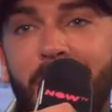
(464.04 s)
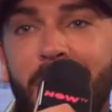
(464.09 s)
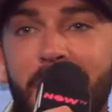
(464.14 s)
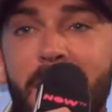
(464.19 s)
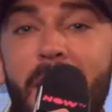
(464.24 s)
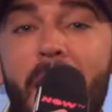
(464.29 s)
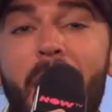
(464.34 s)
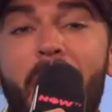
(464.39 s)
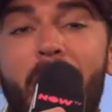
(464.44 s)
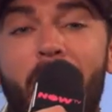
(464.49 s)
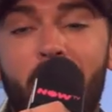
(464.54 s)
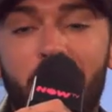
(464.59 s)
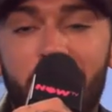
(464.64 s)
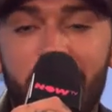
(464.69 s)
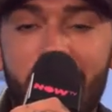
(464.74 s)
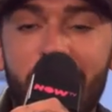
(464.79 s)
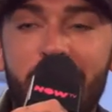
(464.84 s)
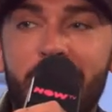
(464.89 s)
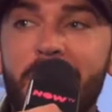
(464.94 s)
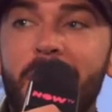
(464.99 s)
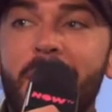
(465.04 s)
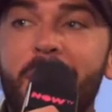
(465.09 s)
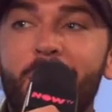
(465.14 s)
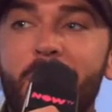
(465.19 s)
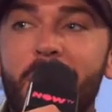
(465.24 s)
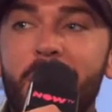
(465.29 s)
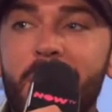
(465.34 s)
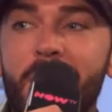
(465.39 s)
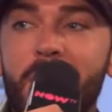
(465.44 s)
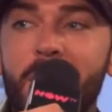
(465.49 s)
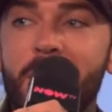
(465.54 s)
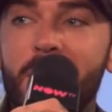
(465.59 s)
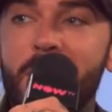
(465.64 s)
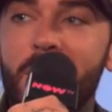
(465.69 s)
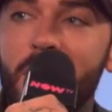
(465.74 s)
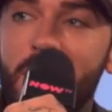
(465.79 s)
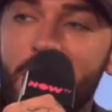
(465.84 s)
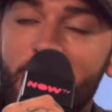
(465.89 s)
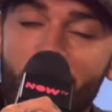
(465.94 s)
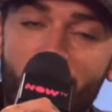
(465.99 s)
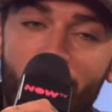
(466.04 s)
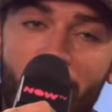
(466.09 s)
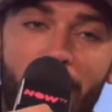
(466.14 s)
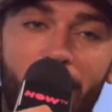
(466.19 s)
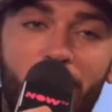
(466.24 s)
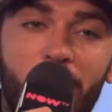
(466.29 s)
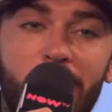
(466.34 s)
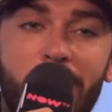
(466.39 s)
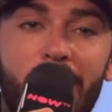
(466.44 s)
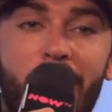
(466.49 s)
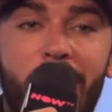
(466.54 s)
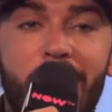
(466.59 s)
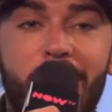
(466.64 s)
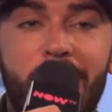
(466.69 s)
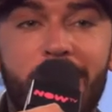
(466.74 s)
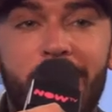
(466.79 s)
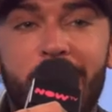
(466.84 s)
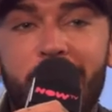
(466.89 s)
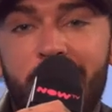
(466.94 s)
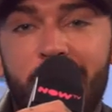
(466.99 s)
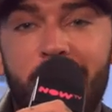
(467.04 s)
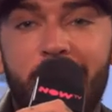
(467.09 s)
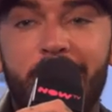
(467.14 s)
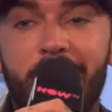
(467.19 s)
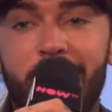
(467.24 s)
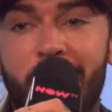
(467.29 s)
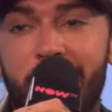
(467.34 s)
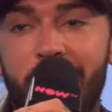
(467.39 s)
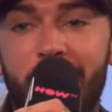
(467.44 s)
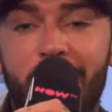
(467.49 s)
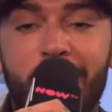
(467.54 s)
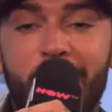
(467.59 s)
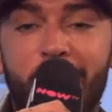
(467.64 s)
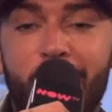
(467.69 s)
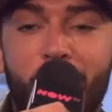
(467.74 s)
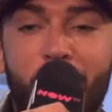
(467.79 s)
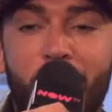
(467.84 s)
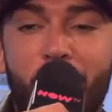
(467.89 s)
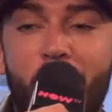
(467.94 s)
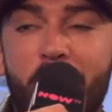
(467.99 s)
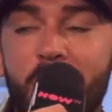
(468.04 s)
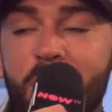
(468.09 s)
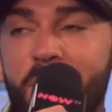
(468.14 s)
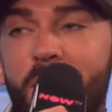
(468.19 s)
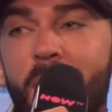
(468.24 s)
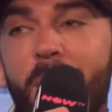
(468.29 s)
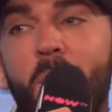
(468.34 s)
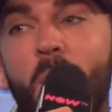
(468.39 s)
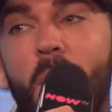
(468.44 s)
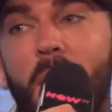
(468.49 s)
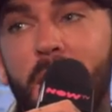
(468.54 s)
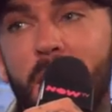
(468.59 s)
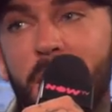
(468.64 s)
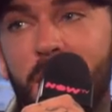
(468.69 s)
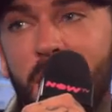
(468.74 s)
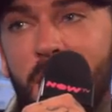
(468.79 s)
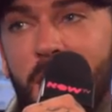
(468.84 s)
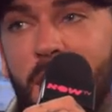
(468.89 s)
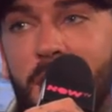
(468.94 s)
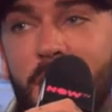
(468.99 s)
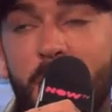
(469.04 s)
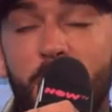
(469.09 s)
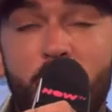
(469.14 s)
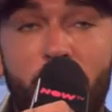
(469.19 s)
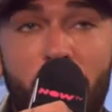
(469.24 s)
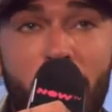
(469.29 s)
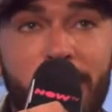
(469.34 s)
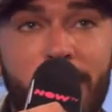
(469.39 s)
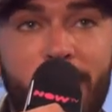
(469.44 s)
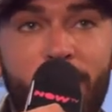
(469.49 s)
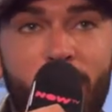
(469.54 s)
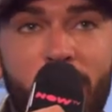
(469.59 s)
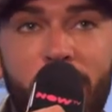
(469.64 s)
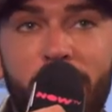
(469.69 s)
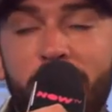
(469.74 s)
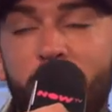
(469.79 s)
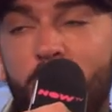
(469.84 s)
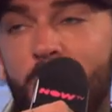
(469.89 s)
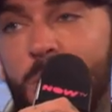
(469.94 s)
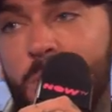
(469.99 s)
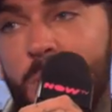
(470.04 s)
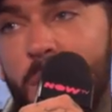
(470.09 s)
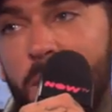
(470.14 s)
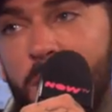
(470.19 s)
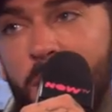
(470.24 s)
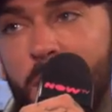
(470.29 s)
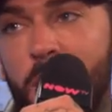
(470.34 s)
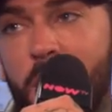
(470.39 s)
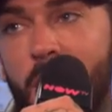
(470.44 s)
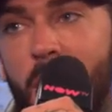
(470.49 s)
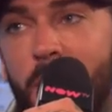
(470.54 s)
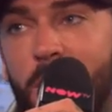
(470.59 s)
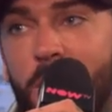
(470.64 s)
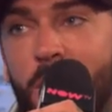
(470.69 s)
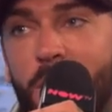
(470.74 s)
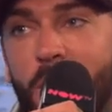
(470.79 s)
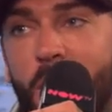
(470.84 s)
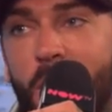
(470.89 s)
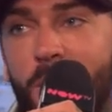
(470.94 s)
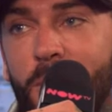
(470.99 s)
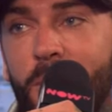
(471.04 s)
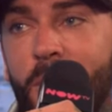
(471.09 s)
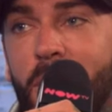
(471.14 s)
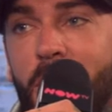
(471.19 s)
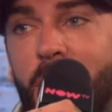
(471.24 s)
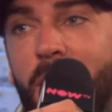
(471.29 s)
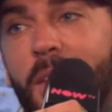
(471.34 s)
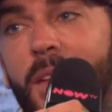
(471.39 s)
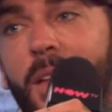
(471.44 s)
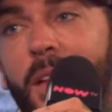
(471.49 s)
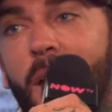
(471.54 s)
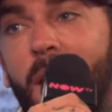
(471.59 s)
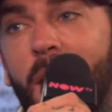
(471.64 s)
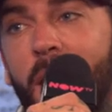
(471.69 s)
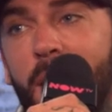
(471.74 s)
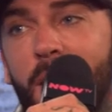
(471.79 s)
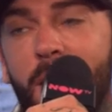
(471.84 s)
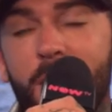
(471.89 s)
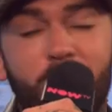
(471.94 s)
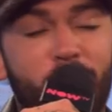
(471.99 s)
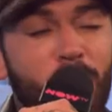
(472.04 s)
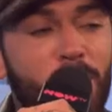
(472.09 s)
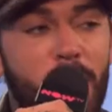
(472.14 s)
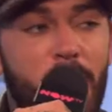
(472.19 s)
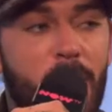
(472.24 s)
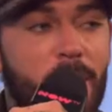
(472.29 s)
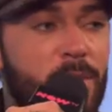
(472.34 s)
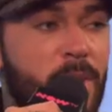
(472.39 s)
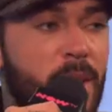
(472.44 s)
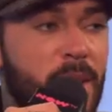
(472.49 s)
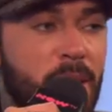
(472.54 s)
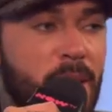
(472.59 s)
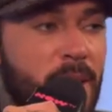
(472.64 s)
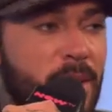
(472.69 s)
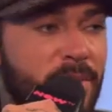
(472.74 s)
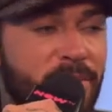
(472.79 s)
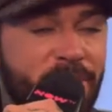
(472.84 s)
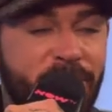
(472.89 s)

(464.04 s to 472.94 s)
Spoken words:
Now, this series, it's all happy days. It's going to be a nice, fun one, I think, this series. I'm actually looking forward to it for a change, so because normally I dread it.